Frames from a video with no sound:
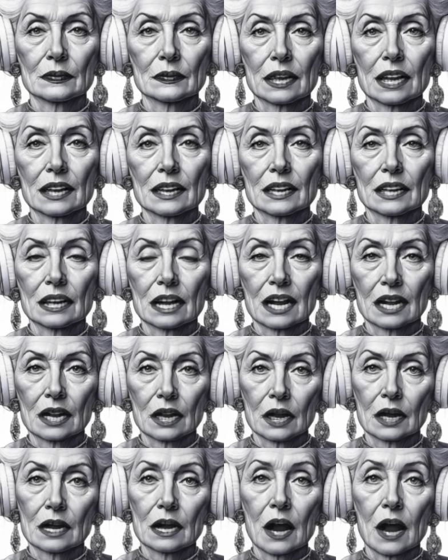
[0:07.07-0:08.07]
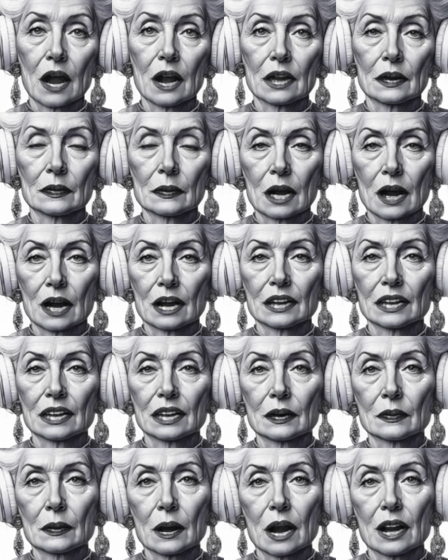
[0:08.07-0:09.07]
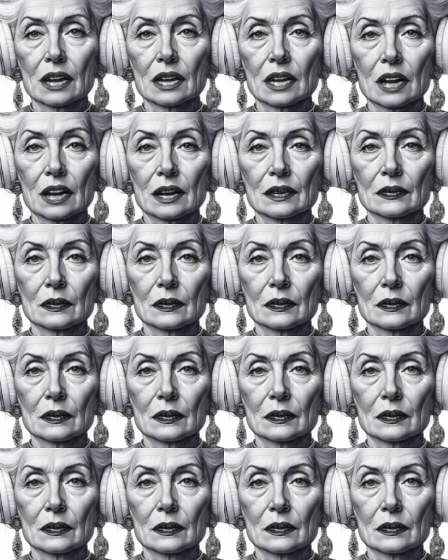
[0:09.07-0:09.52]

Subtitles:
Installation art marks a departure